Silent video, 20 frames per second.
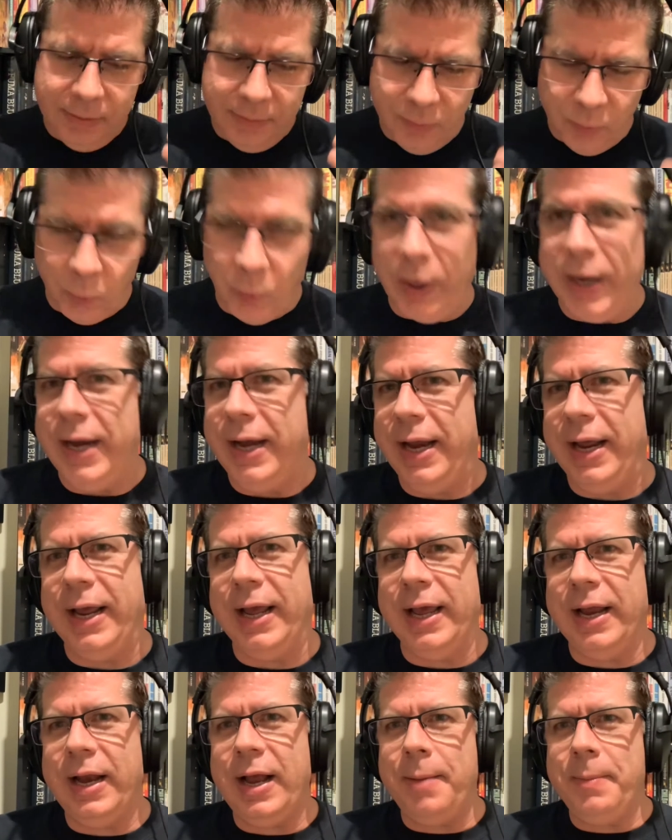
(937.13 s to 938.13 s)
reading
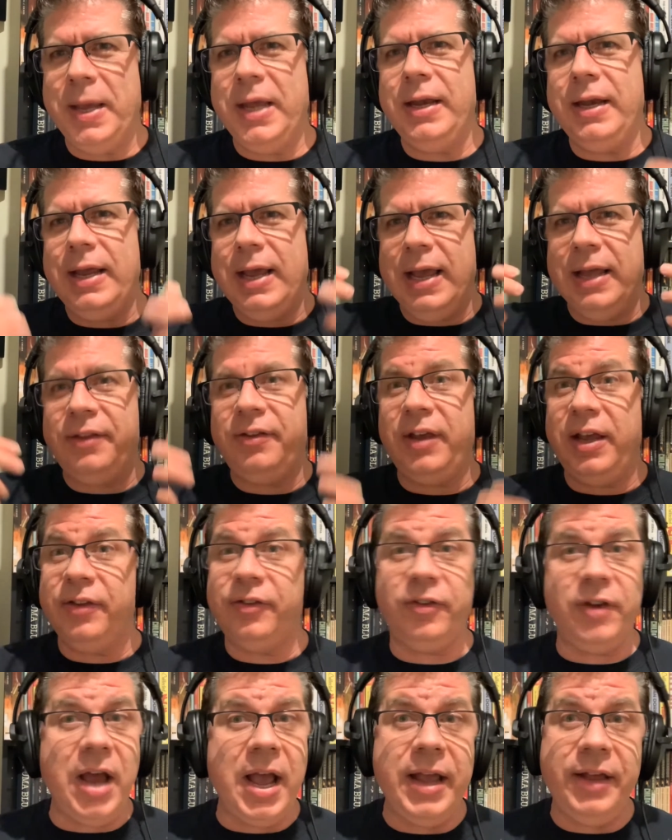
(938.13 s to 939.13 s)
it. I mean,
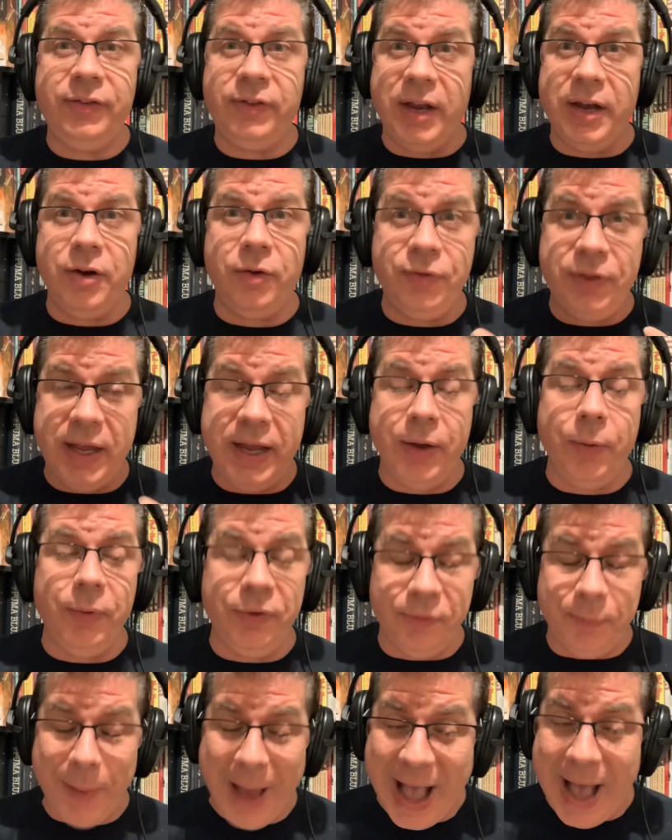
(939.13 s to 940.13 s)
it's nice. I don't think it
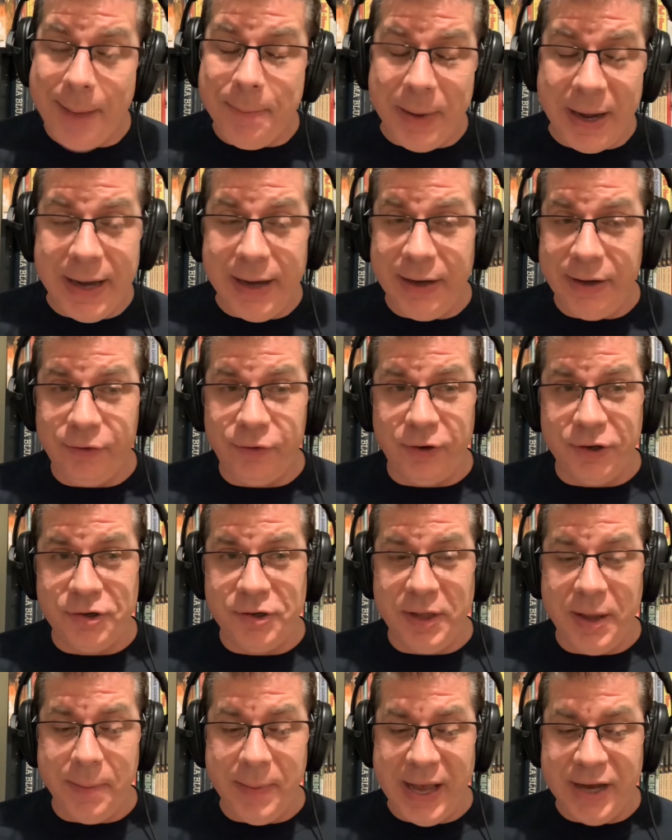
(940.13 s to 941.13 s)
was bad by any stretch
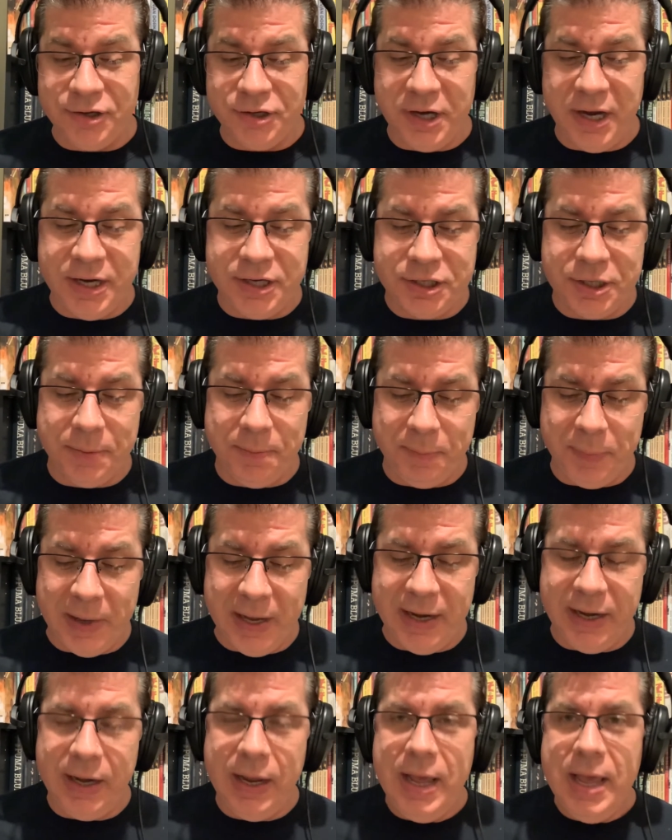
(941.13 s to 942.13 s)
of the imagination,
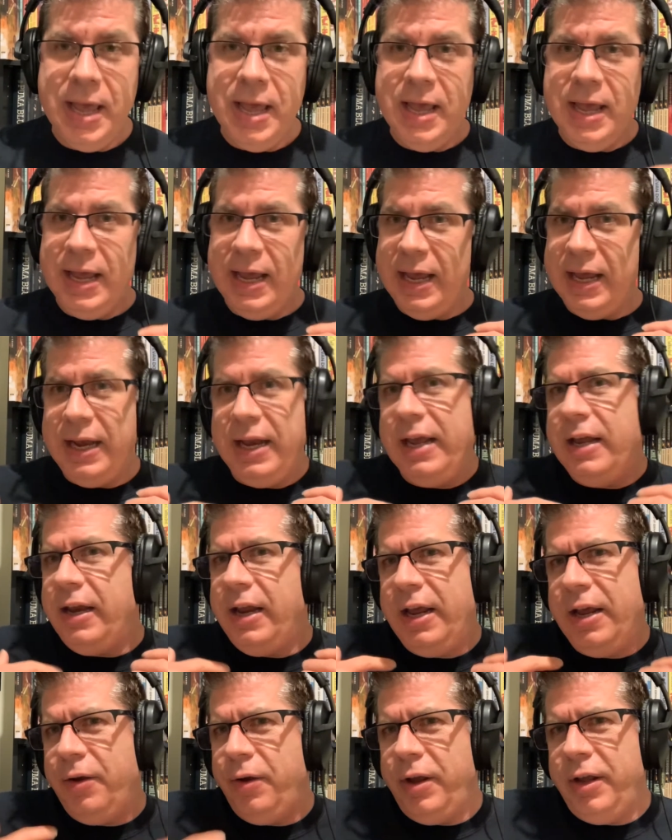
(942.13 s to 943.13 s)
but
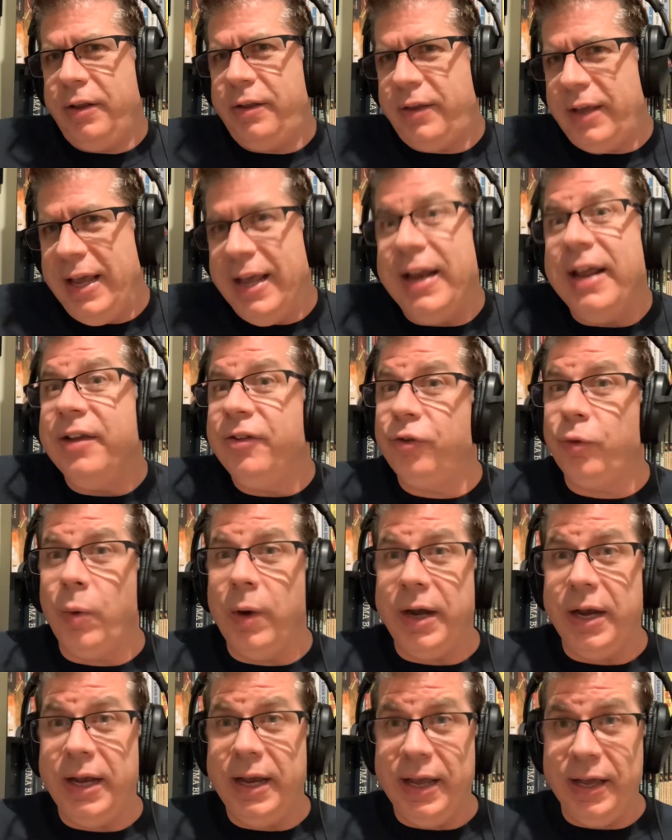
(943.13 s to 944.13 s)
it is
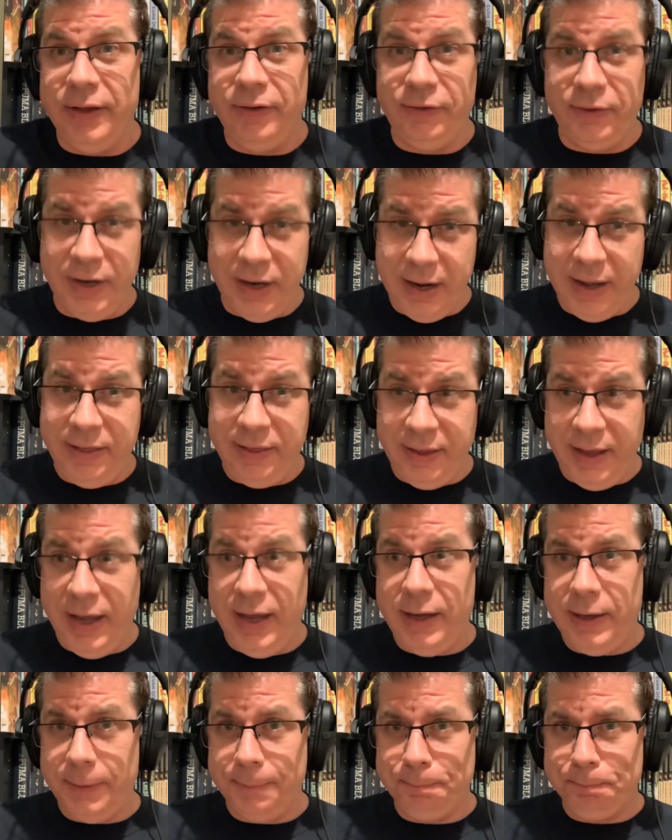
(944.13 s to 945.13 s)
what it is. And I
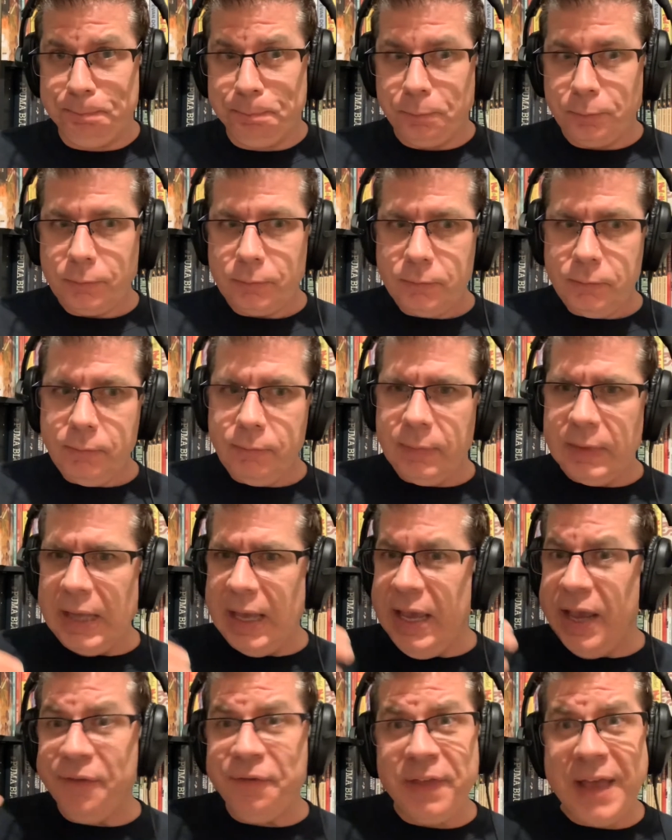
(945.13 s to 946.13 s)
think
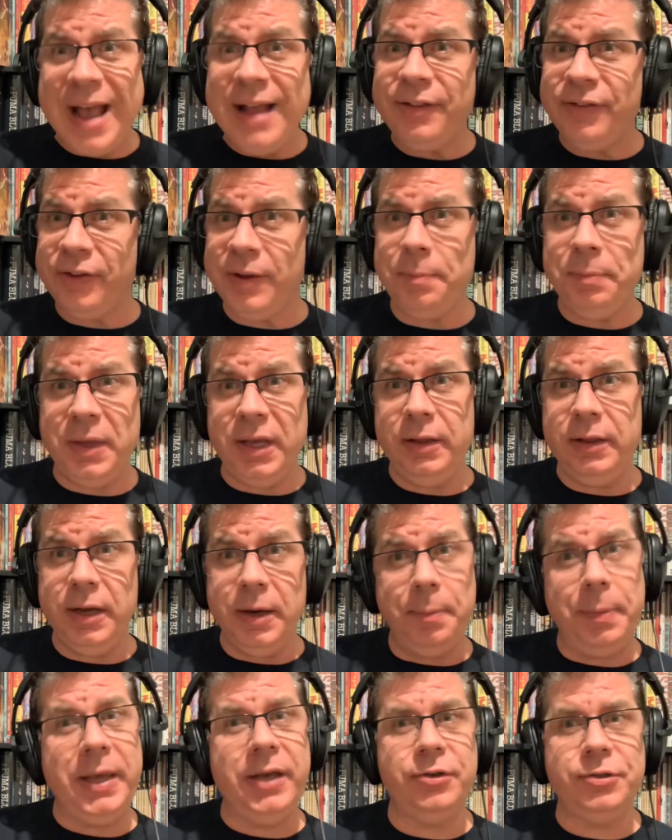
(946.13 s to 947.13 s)
if that's something
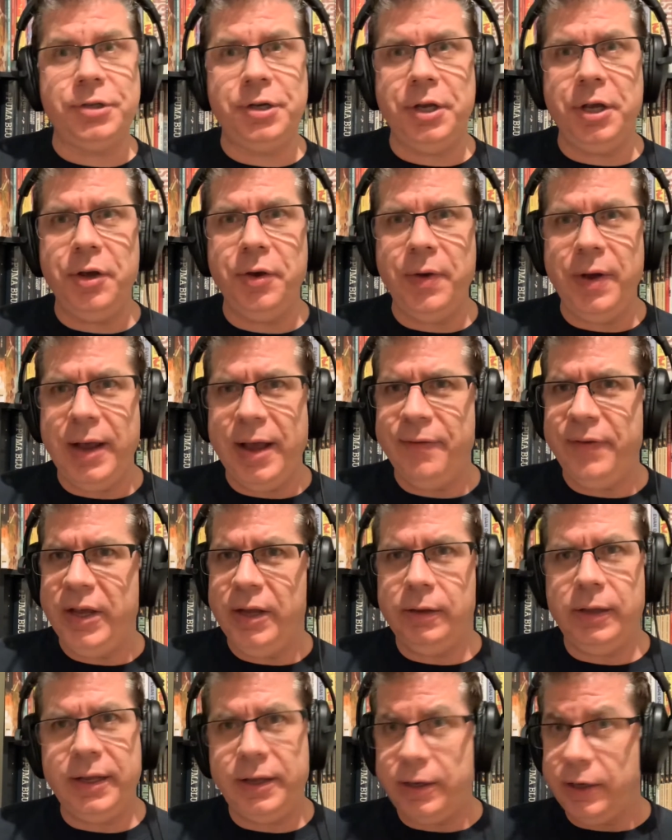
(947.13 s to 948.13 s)
that appeals to you,
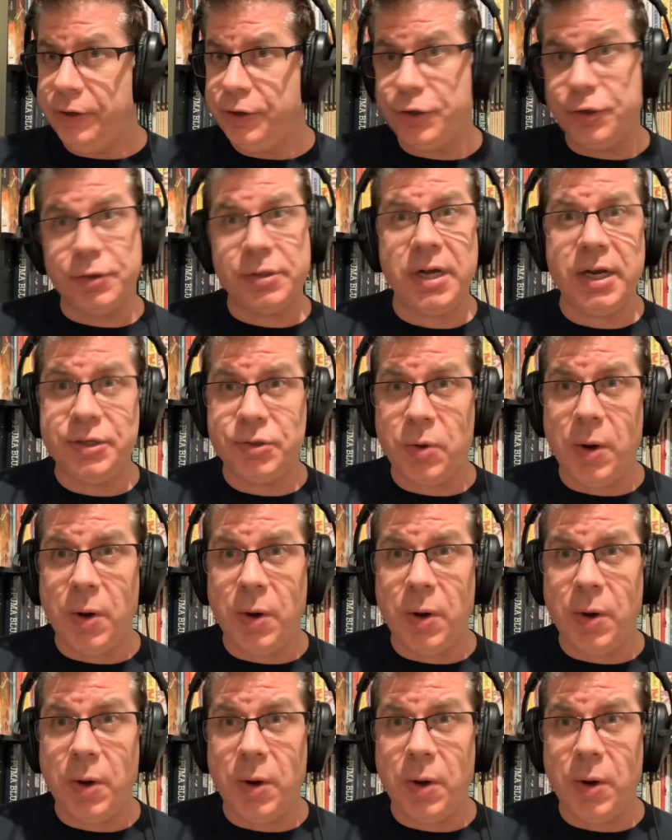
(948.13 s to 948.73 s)
having like a Suicide